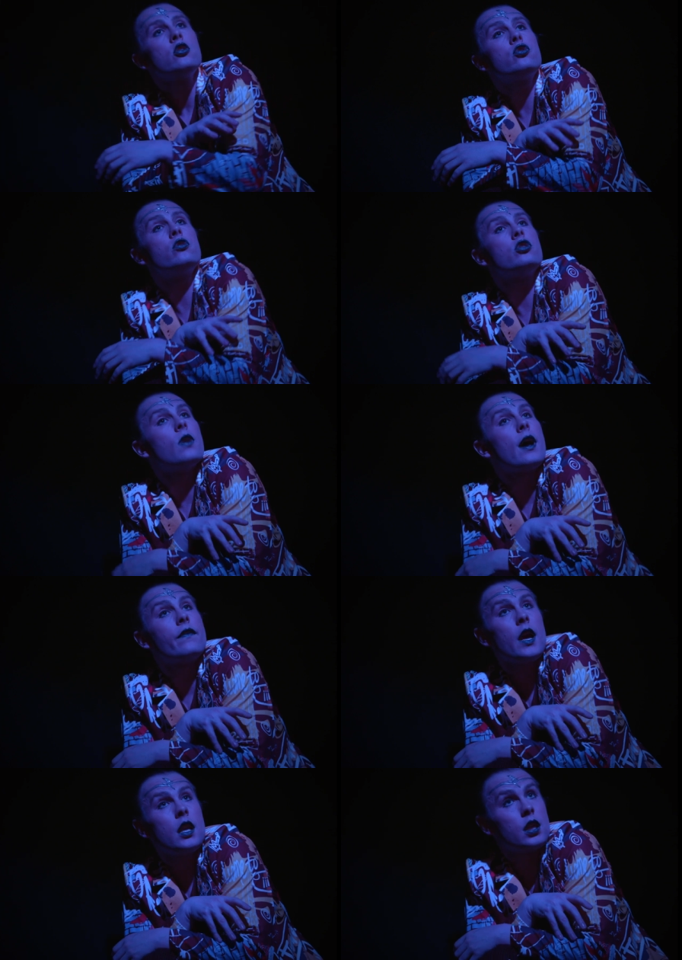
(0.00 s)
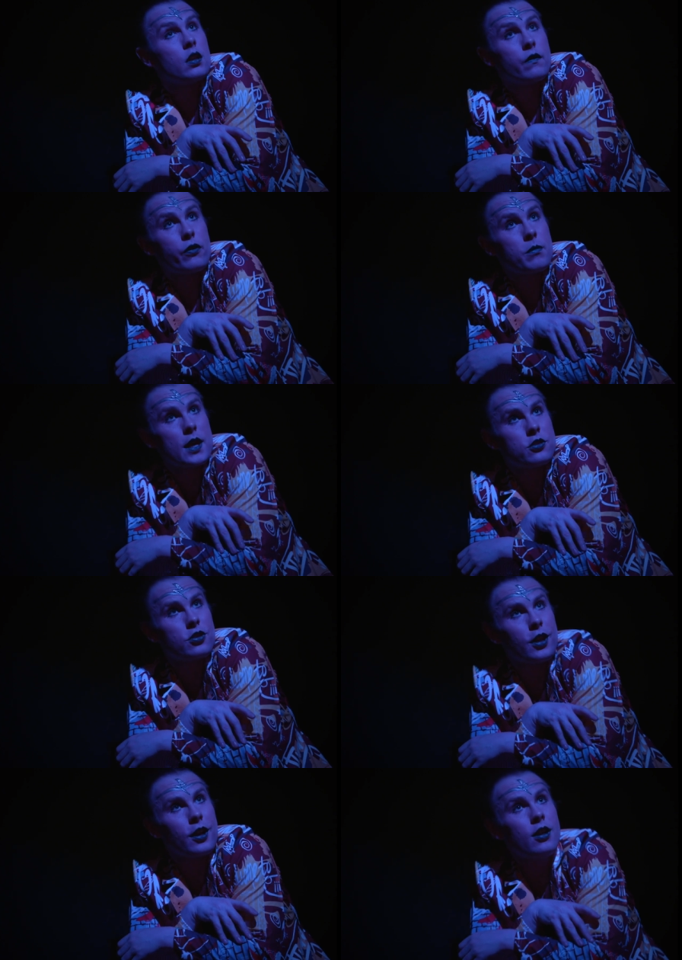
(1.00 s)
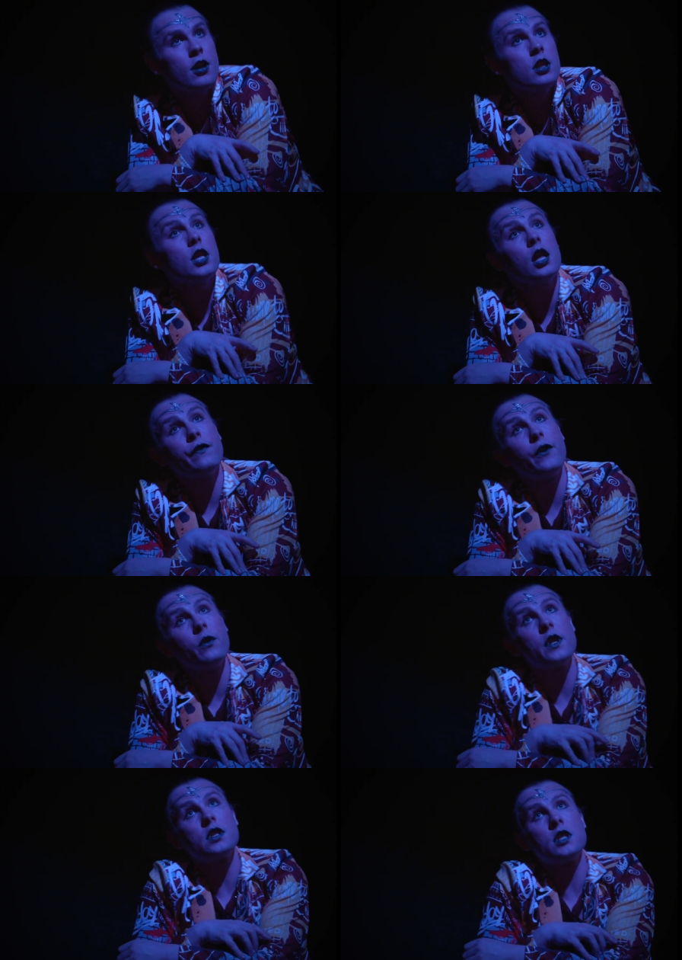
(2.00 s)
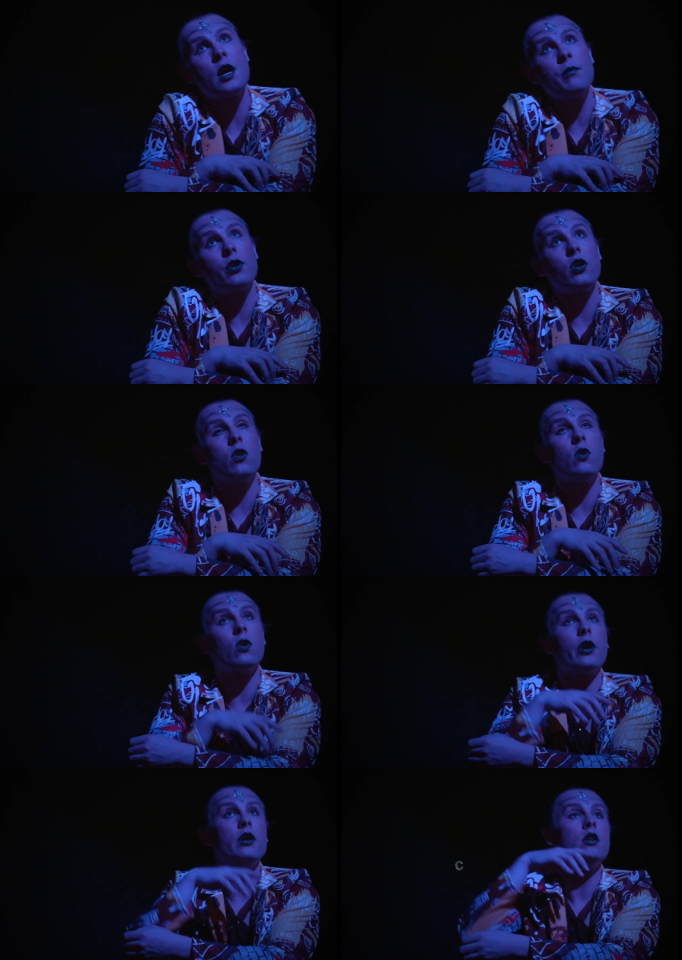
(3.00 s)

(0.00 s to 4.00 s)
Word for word: should you have any information, telephone this number or